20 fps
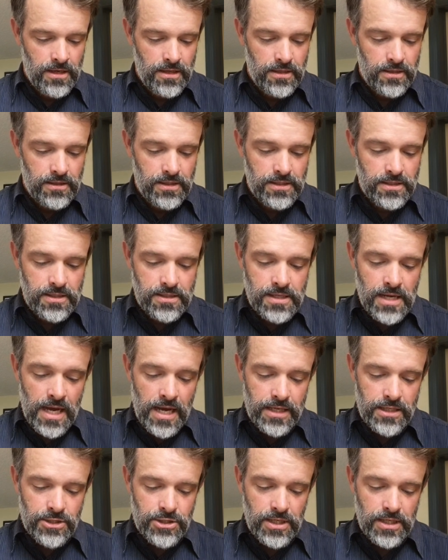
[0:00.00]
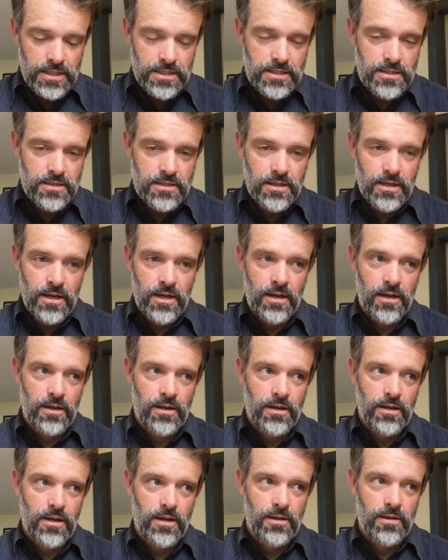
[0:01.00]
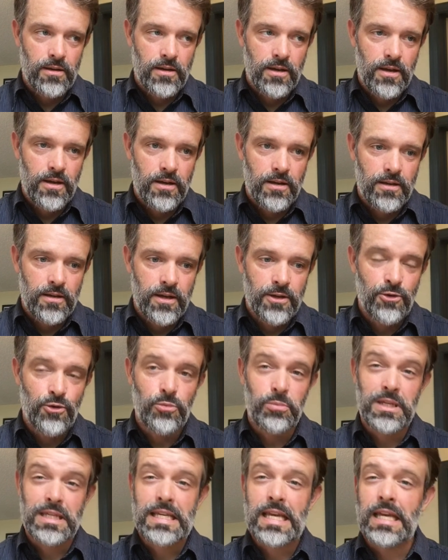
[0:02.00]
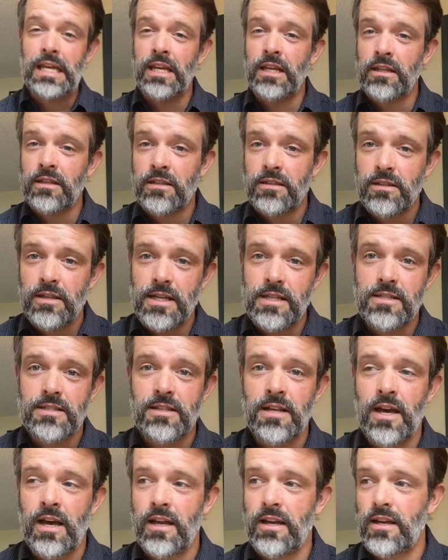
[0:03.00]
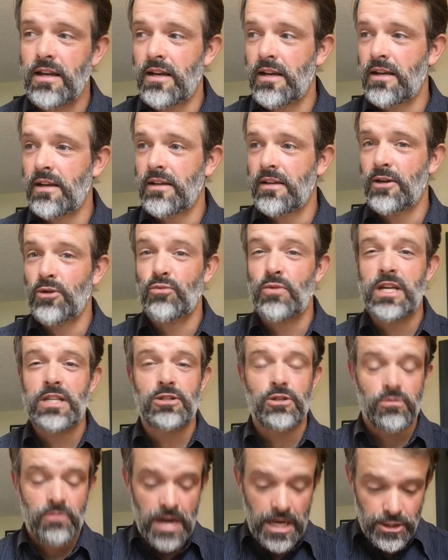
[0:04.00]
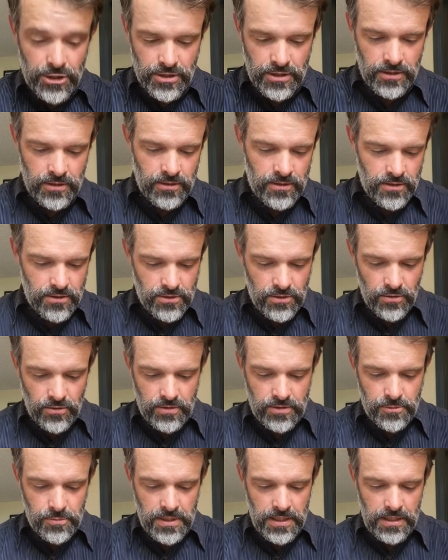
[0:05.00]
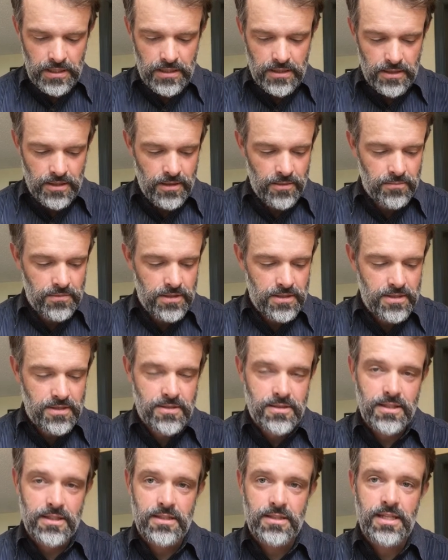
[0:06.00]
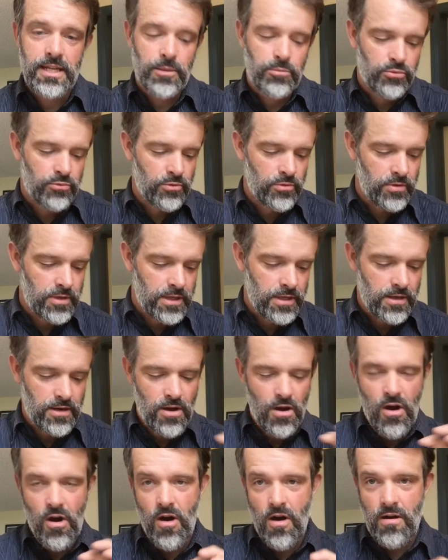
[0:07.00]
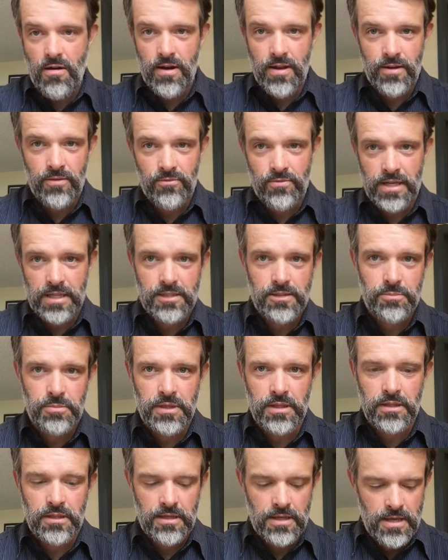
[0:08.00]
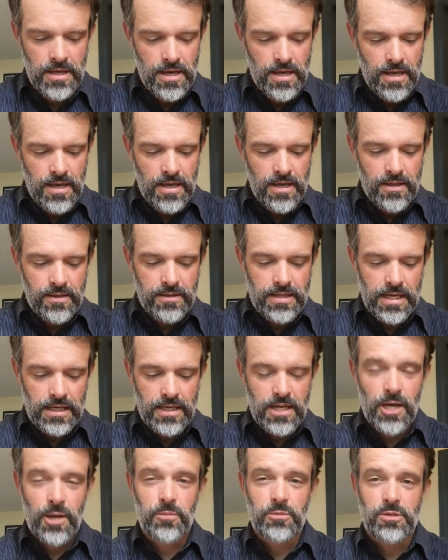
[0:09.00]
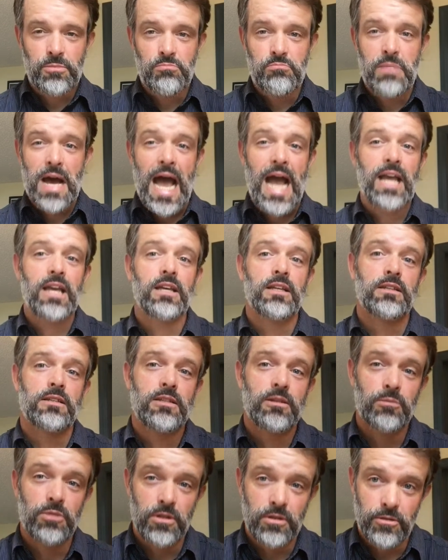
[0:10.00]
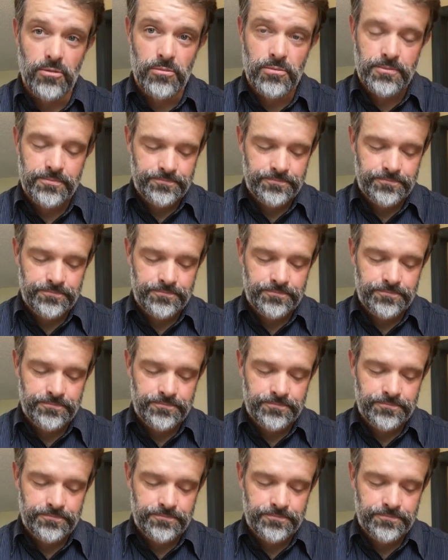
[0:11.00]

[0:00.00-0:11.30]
This is not just a new beginning. It's not a resurrection, so to speak. This is a deep-rooted heart investment that comes back into bloom.